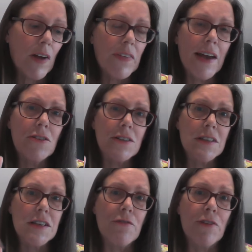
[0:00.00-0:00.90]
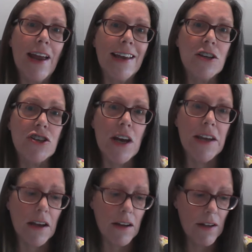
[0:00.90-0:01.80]
They look to see if we're
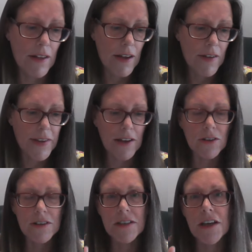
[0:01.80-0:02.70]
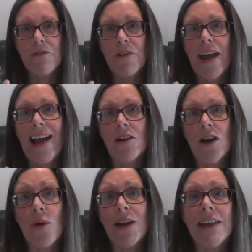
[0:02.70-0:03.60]
energetic. They look to see if we're
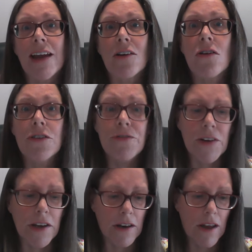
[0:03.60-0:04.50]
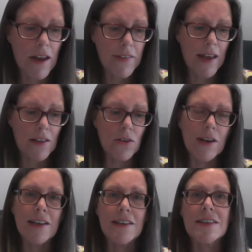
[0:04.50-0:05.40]
outgoing and confident. They're
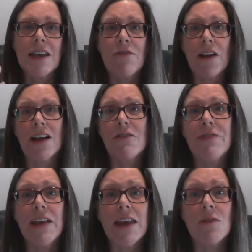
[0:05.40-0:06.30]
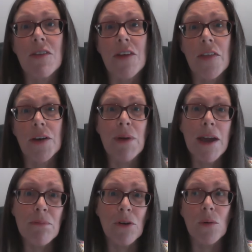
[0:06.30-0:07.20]
looking to see if we're going to fit in with other
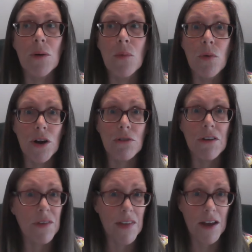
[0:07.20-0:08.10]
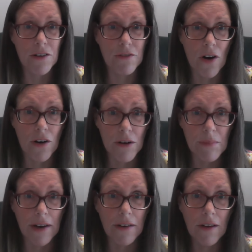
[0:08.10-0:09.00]
people that we work with in that
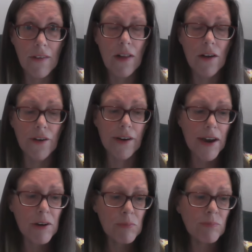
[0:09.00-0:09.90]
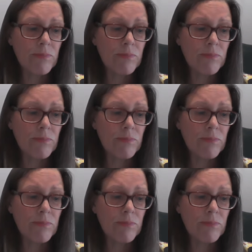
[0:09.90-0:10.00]
environment. Okay?